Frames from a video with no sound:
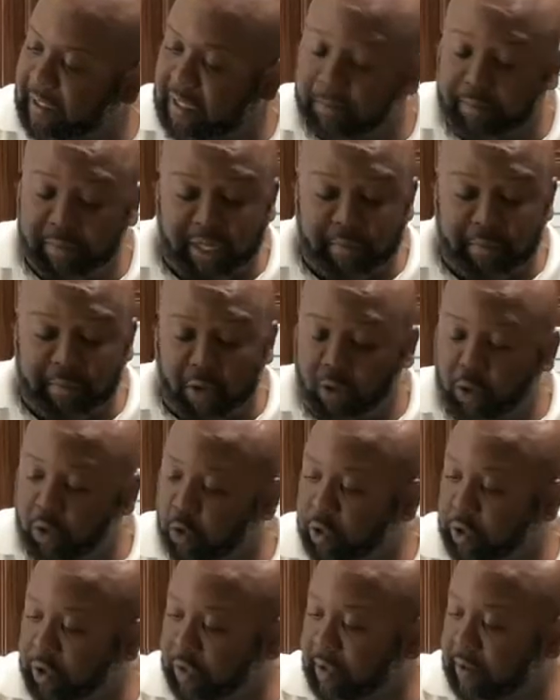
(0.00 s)
Let my
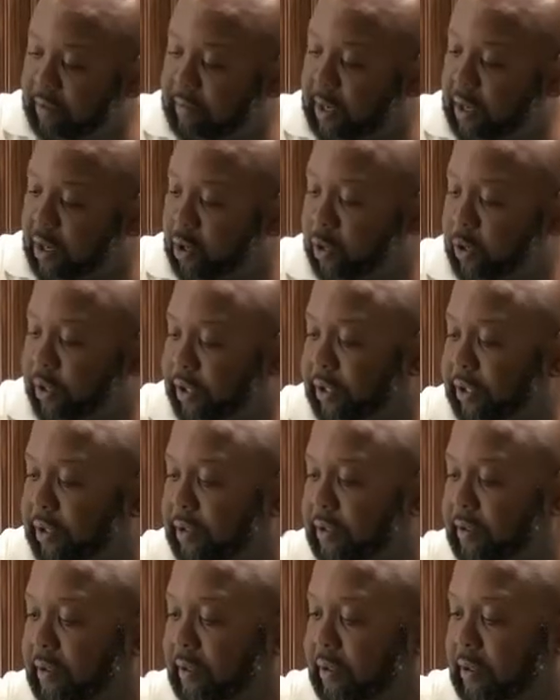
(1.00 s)
oil
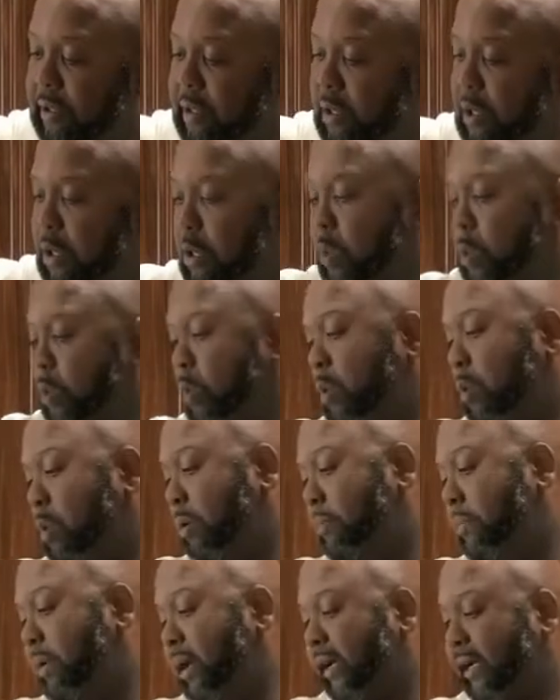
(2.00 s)
warm
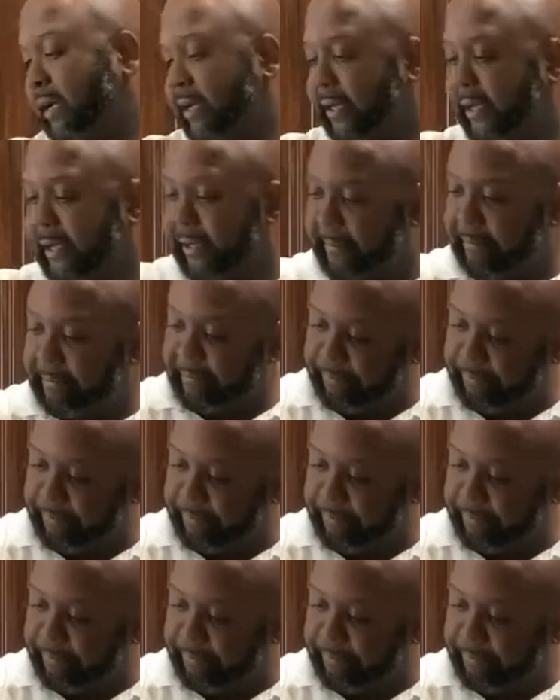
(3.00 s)
back up.